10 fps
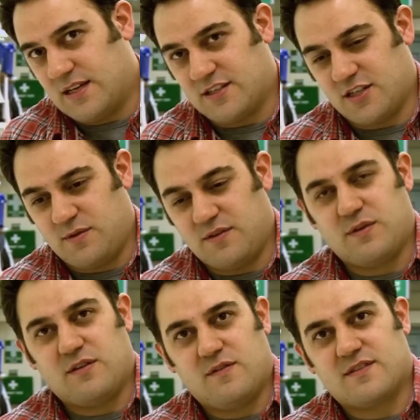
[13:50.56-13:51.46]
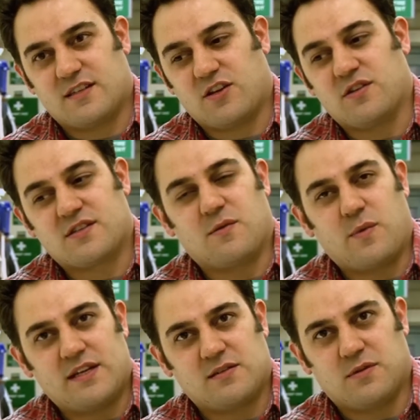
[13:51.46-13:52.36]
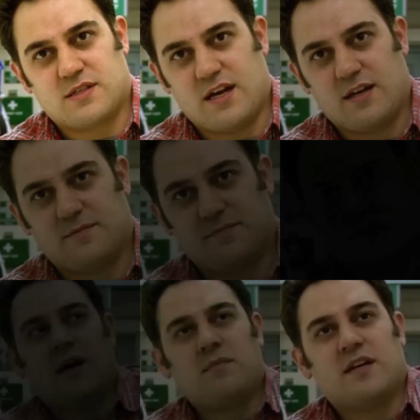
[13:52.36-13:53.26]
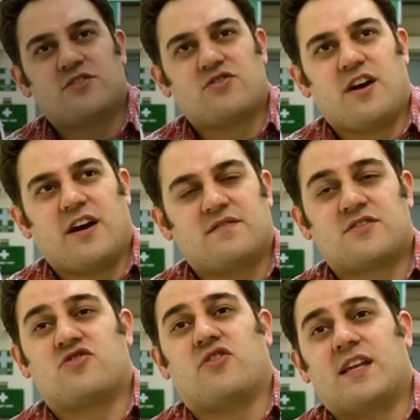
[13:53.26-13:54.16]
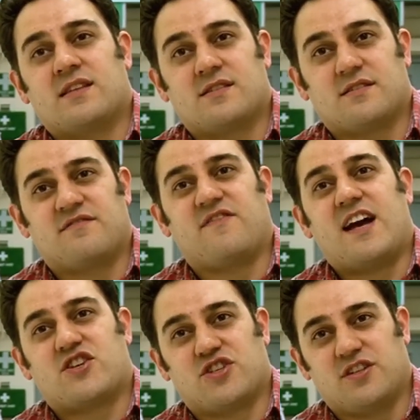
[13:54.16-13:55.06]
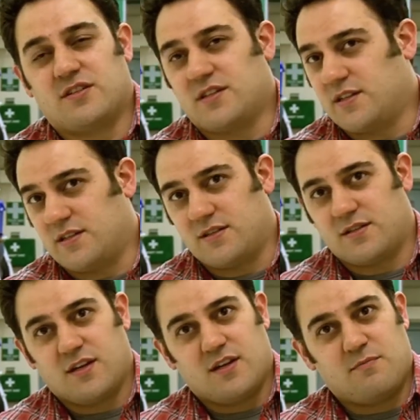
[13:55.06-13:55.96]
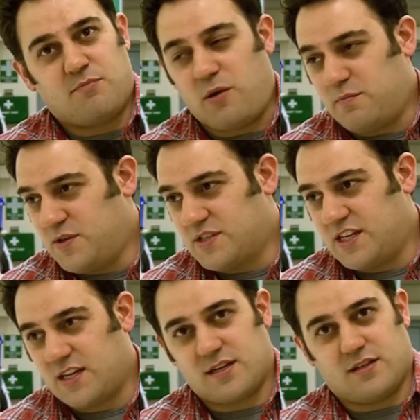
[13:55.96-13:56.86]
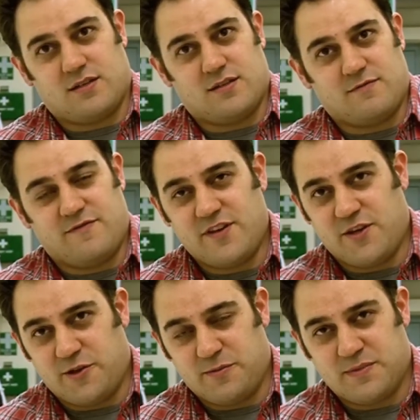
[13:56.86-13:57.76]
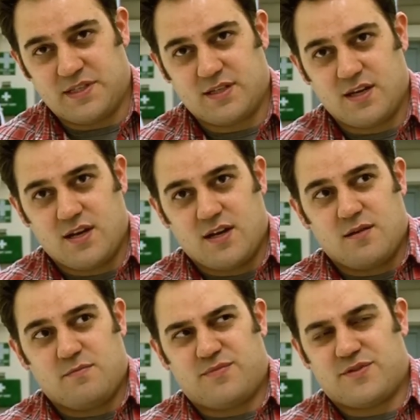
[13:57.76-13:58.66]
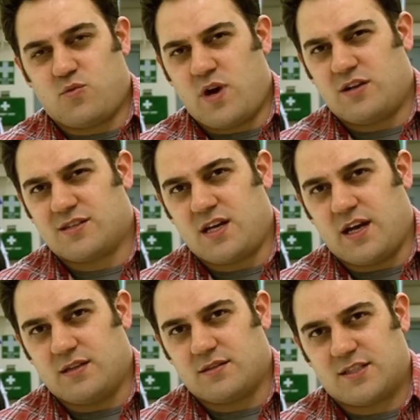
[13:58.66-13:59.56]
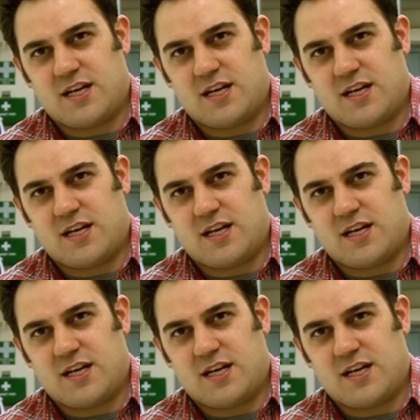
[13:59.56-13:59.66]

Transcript: And so we've gone some way towards that. Public drives trends and fashion and pop music and films, so why not science?